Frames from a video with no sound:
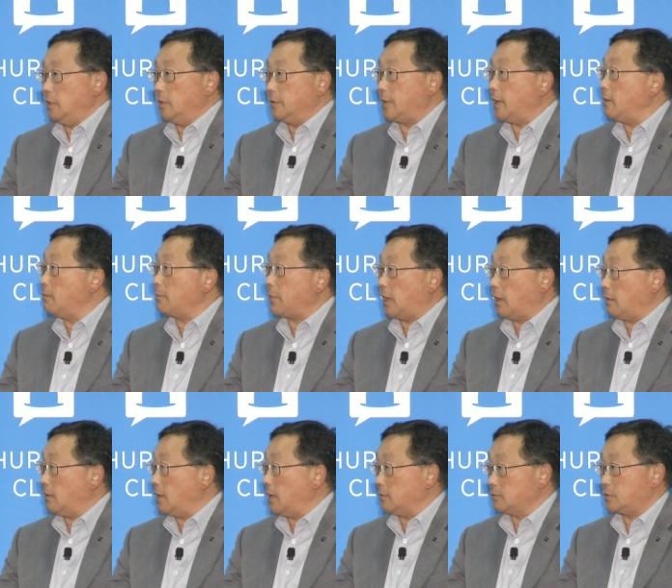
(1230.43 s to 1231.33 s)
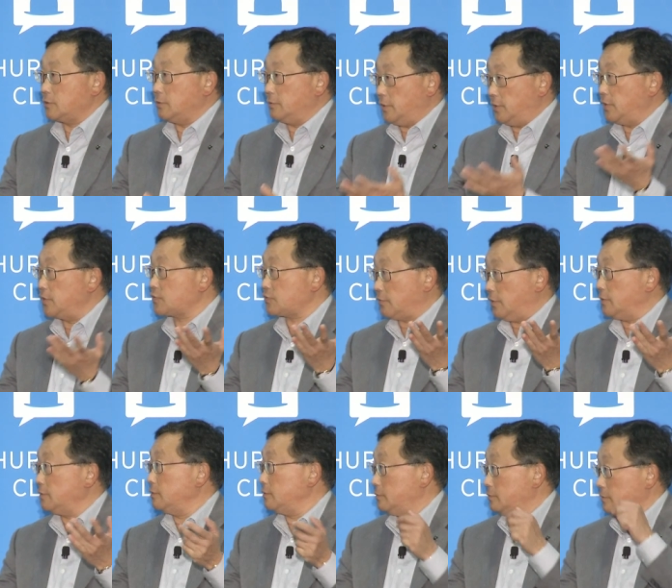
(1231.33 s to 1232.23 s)
They're in Palo Alto and
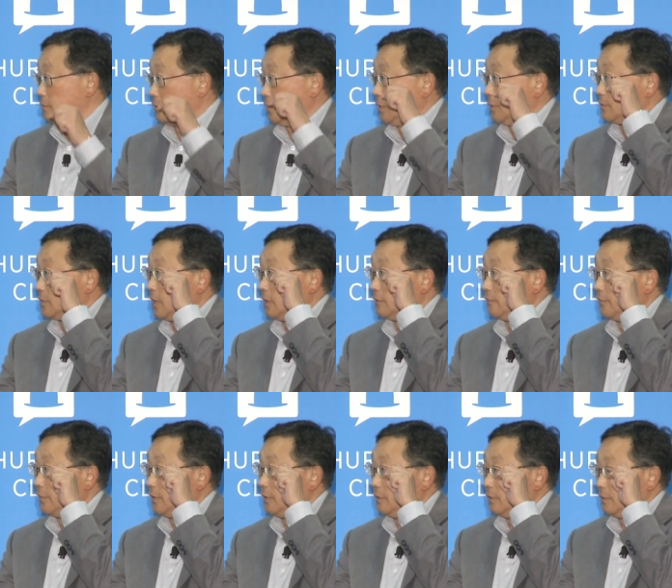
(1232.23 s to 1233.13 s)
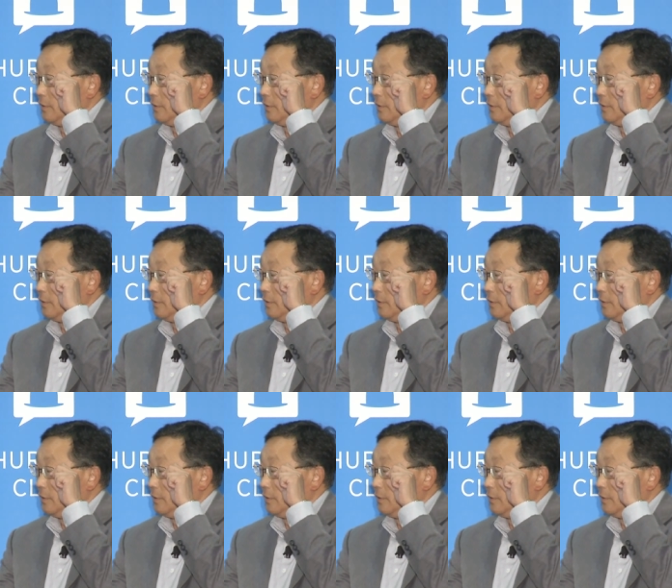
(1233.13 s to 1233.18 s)
Israel, uh, Tel Aviv.